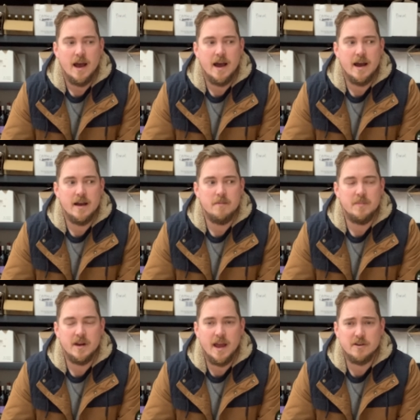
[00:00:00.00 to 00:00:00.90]

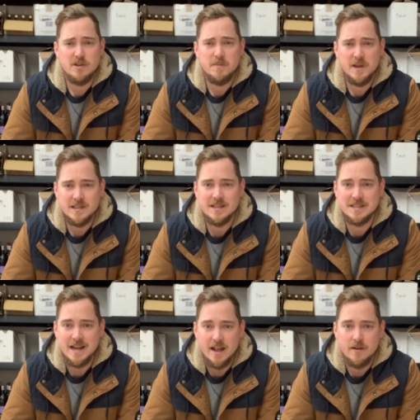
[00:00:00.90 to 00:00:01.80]
but it actually depends on the
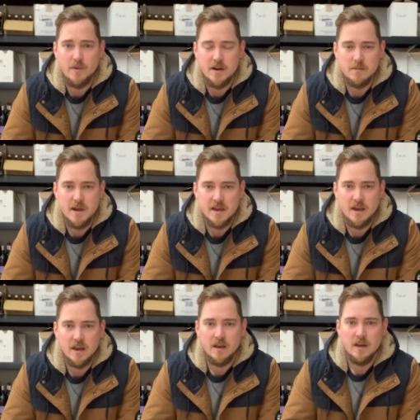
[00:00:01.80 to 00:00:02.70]
style of wine you're
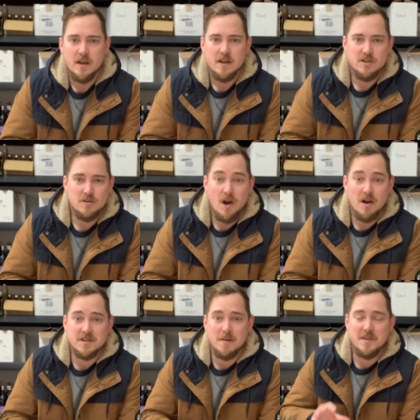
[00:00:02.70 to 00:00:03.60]
making to
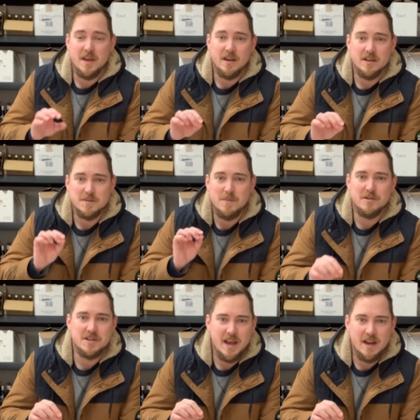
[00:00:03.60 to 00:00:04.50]
call something
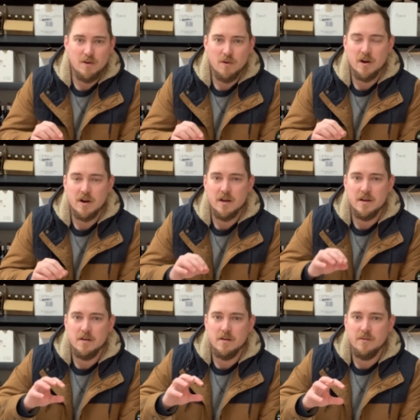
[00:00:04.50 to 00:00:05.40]
smoke taint or
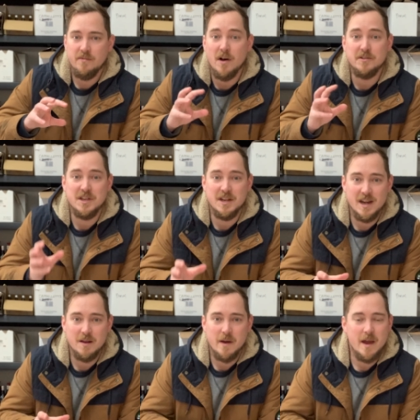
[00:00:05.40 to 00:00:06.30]
faulty in
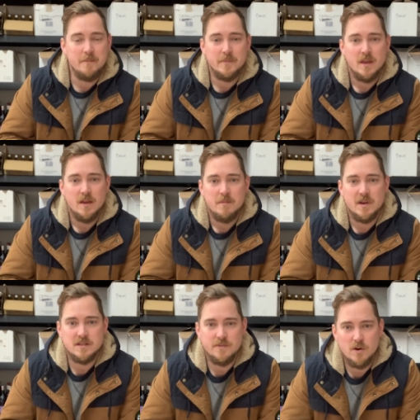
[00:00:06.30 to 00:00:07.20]
any way.
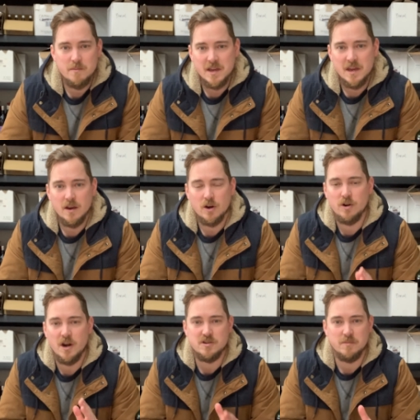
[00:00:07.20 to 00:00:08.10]
Because if you're making a
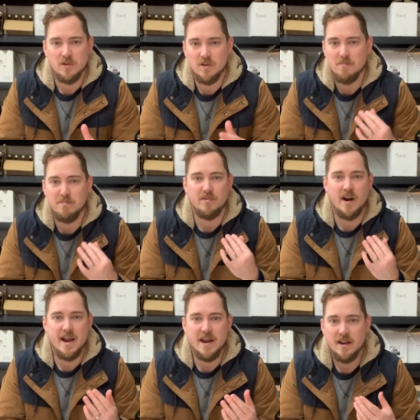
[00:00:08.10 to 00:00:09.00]
crushable,
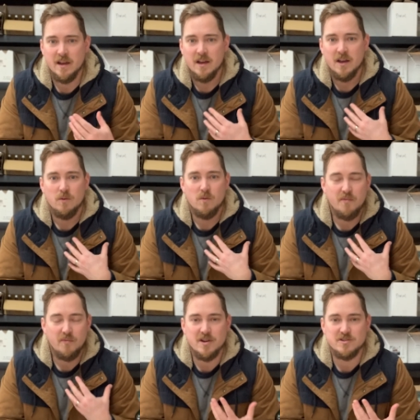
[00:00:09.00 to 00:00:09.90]
bright,
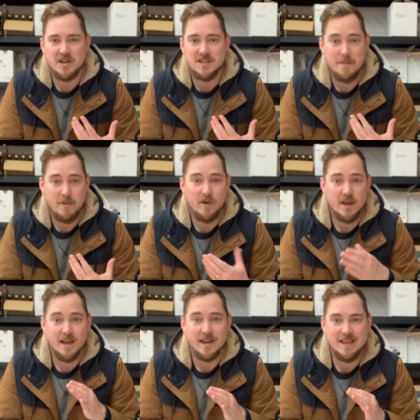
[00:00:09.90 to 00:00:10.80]
refreshing type of
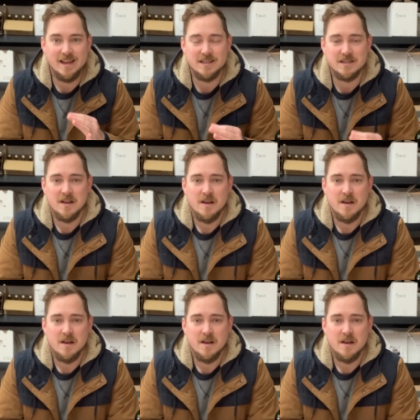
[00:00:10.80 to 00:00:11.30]
red like this,